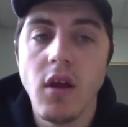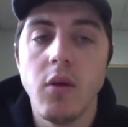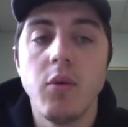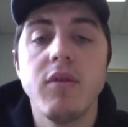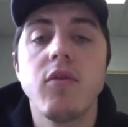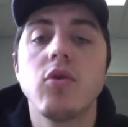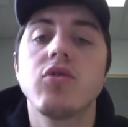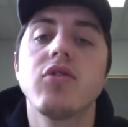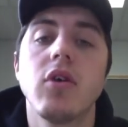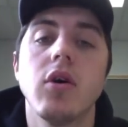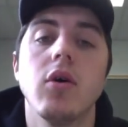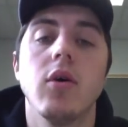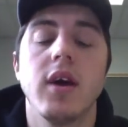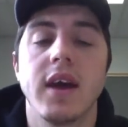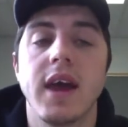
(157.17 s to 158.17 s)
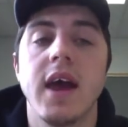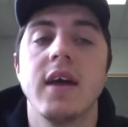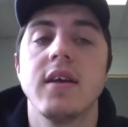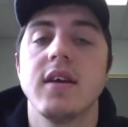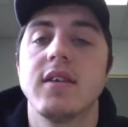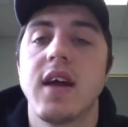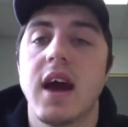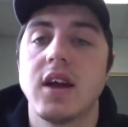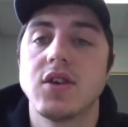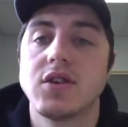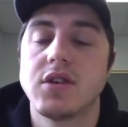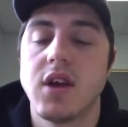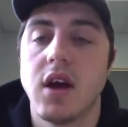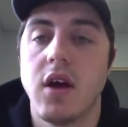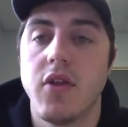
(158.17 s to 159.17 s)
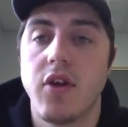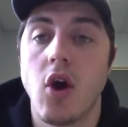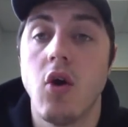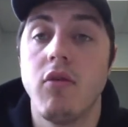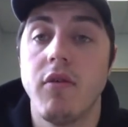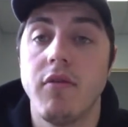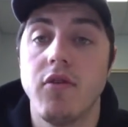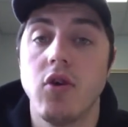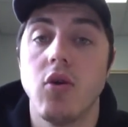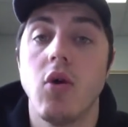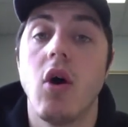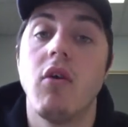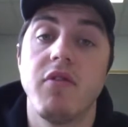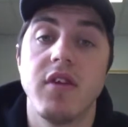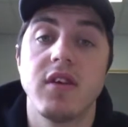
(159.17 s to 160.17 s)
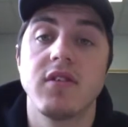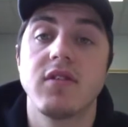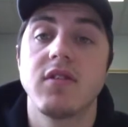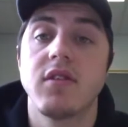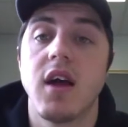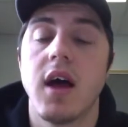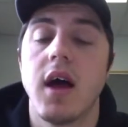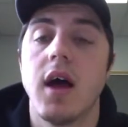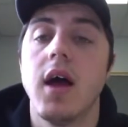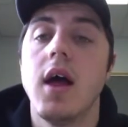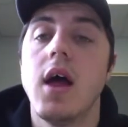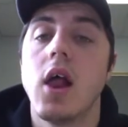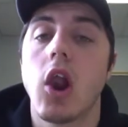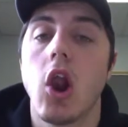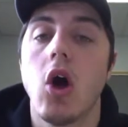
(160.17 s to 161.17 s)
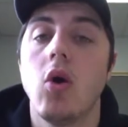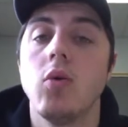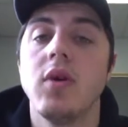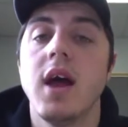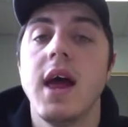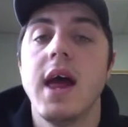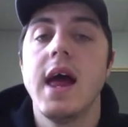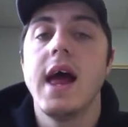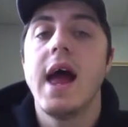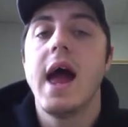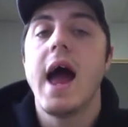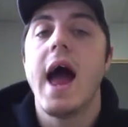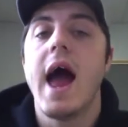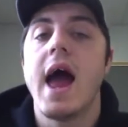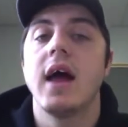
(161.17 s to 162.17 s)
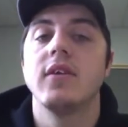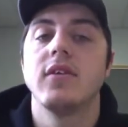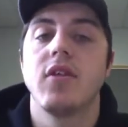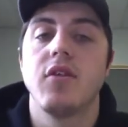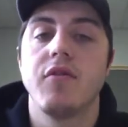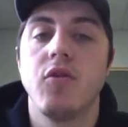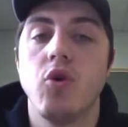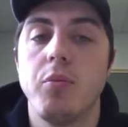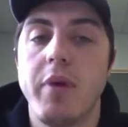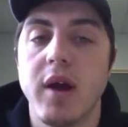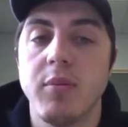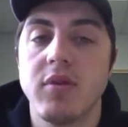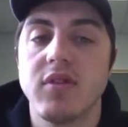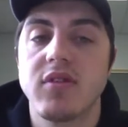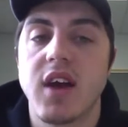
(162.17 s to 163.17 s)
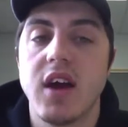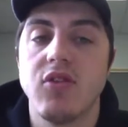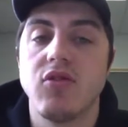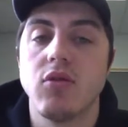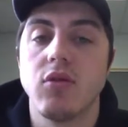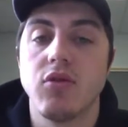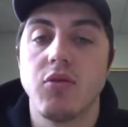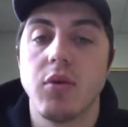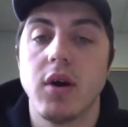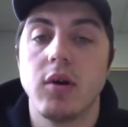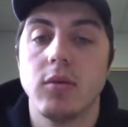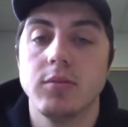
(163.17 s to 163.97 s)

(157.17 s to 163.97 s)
We've also again attached the overview of this loan and the full payment schedule as well.